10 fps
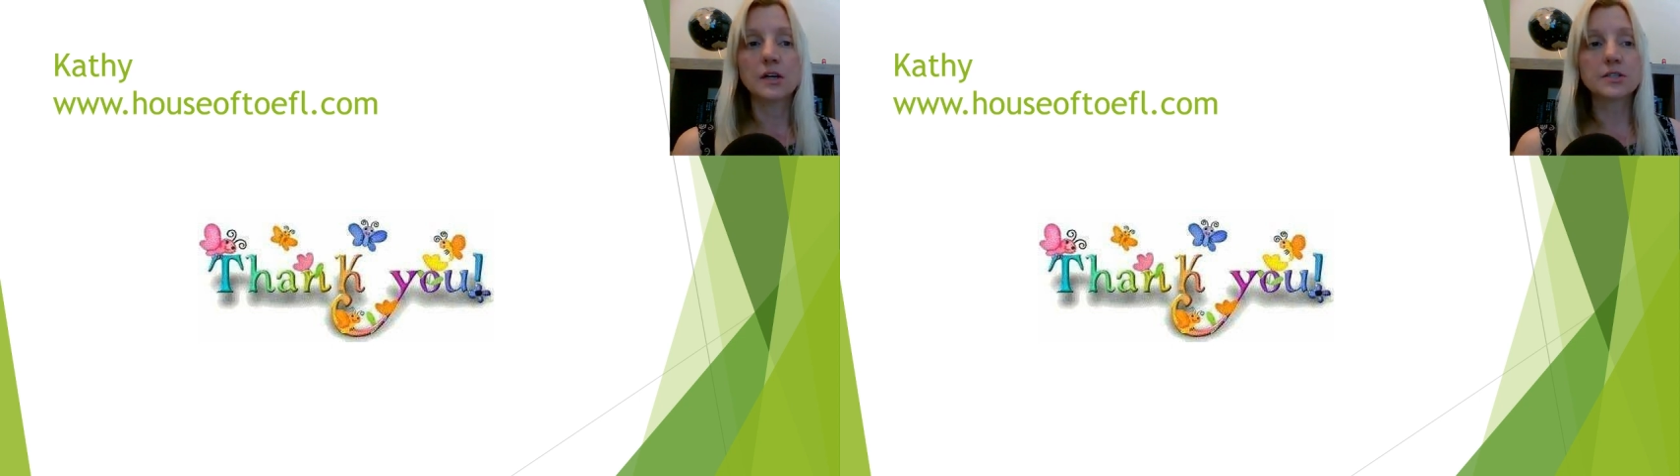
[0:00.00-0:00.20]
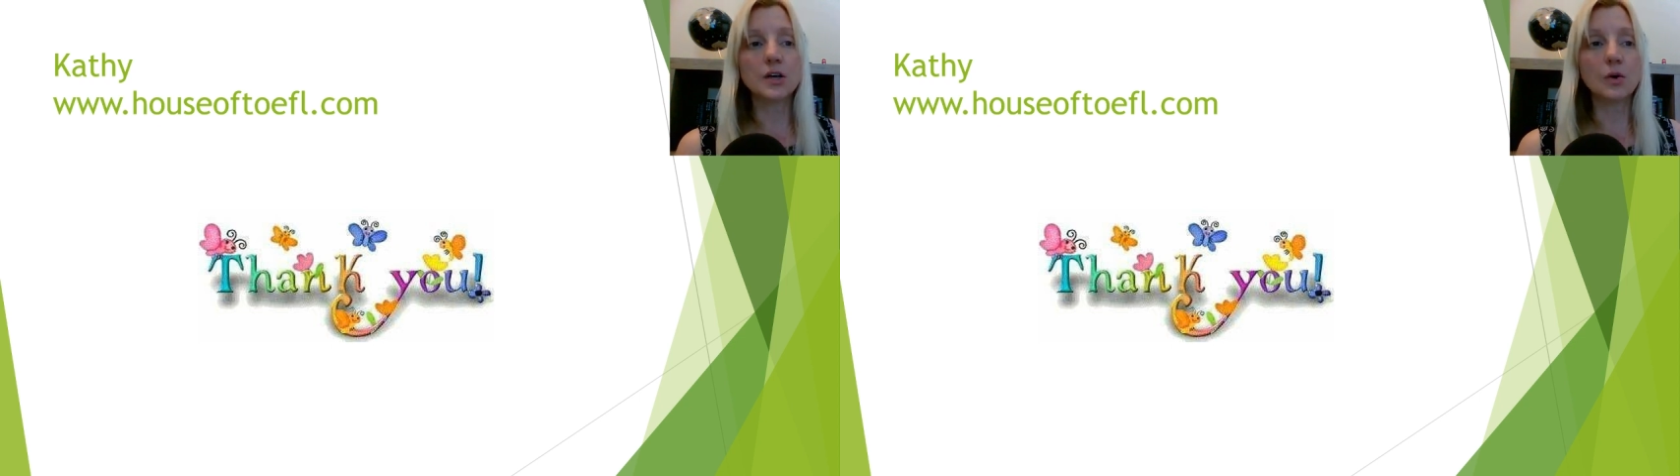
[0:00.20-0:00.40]

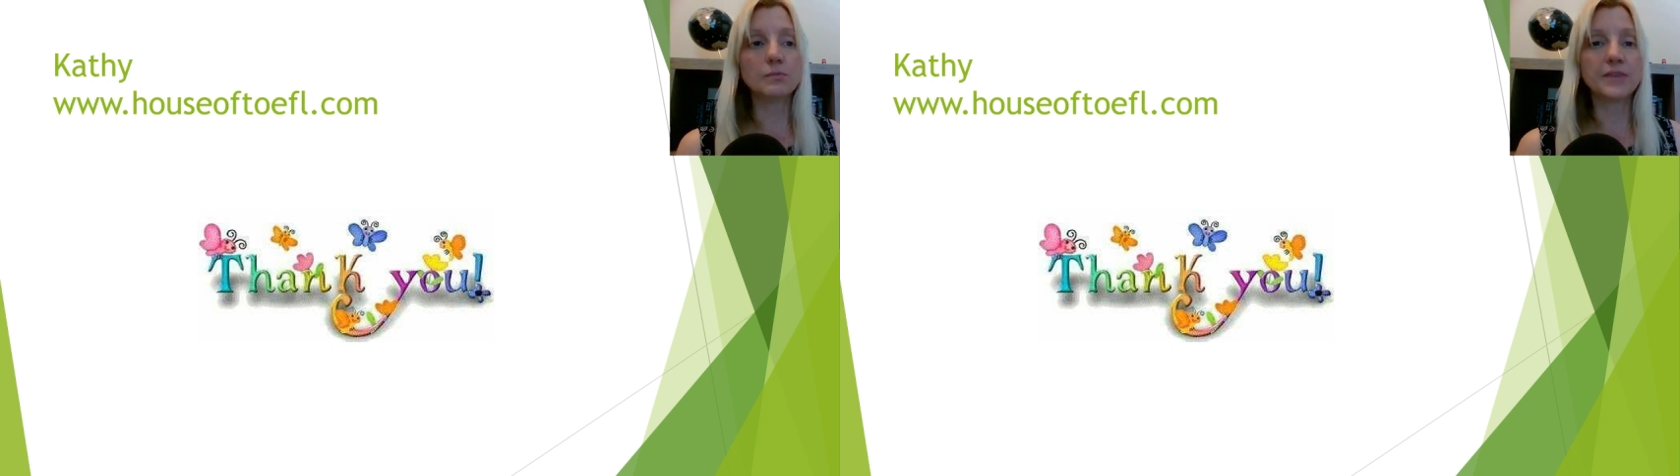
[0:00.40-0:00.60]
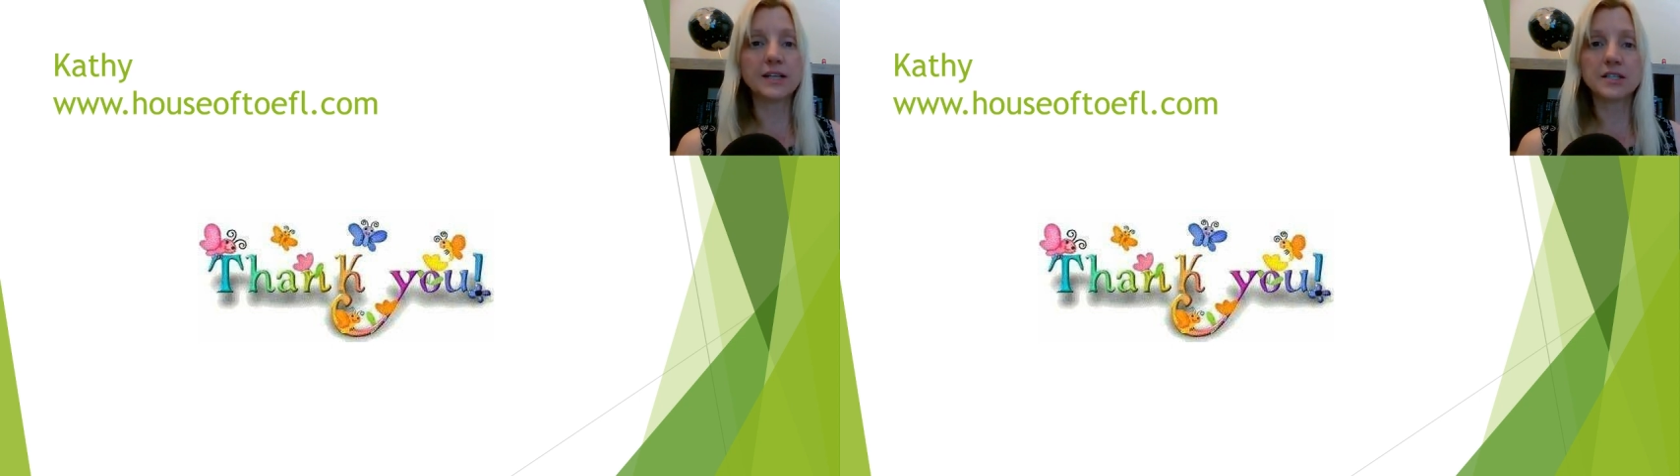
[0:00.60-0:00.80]
So
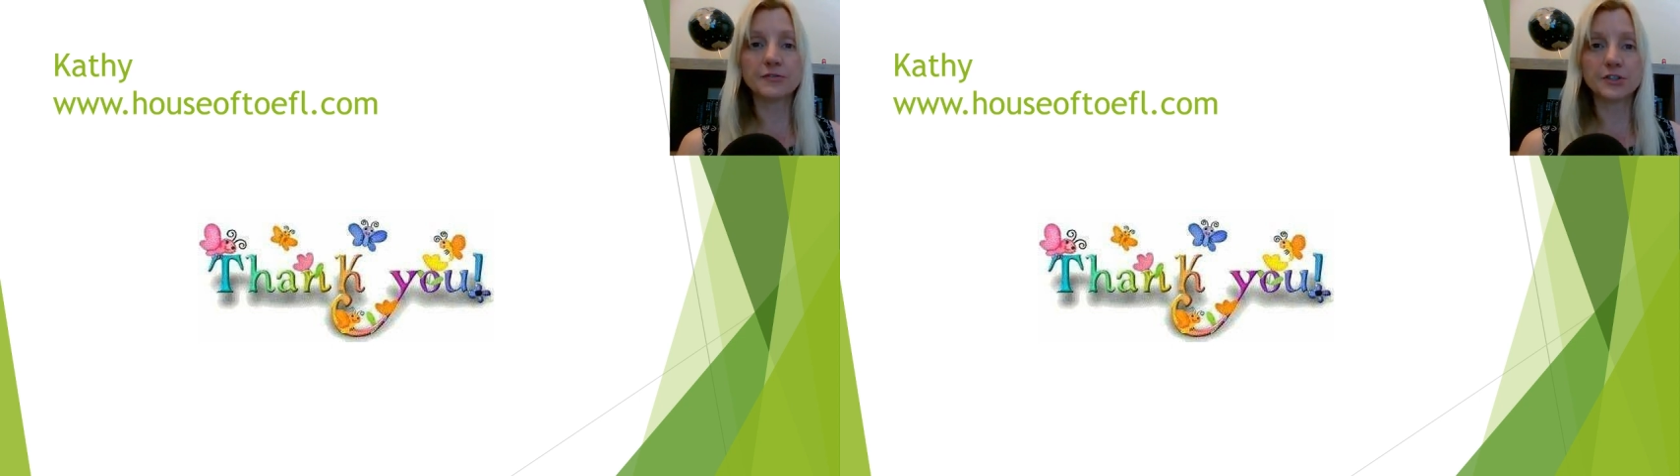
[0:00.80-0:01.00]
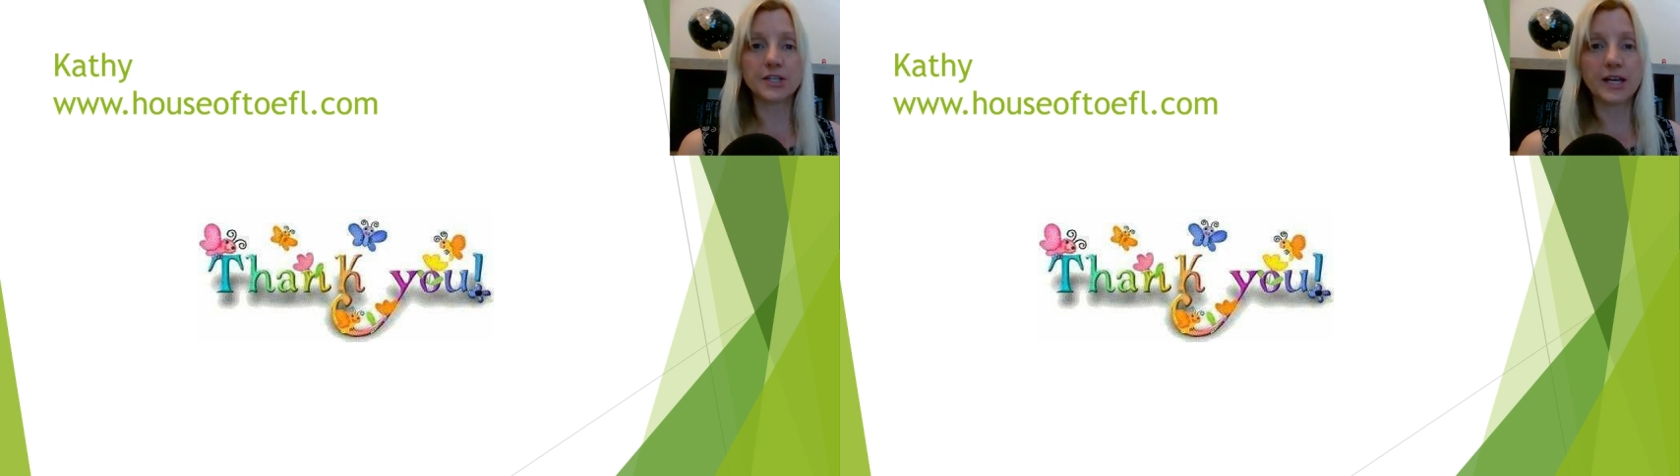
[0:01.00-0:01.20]
that's it
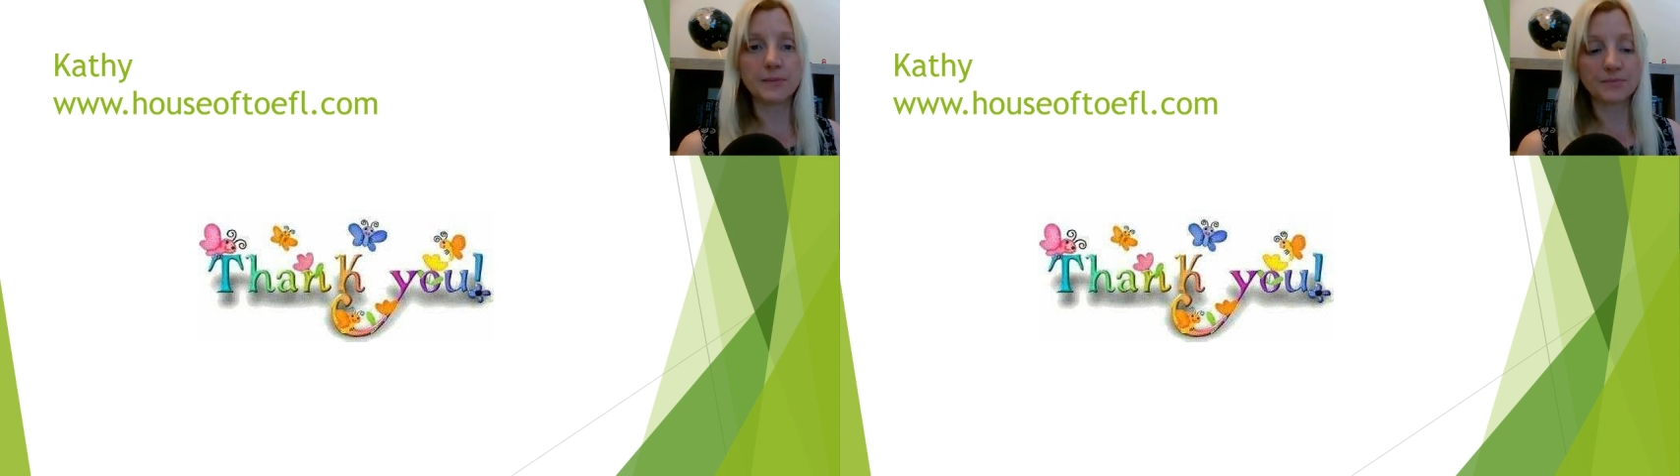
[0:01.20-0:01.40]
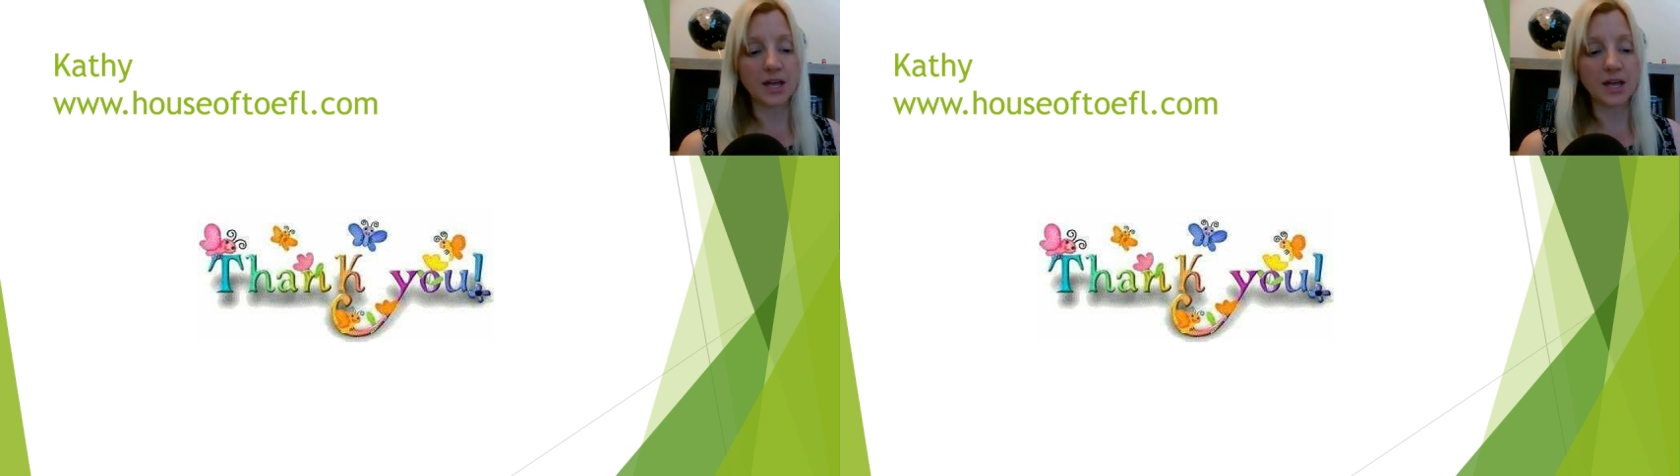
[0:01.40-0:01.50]
for today.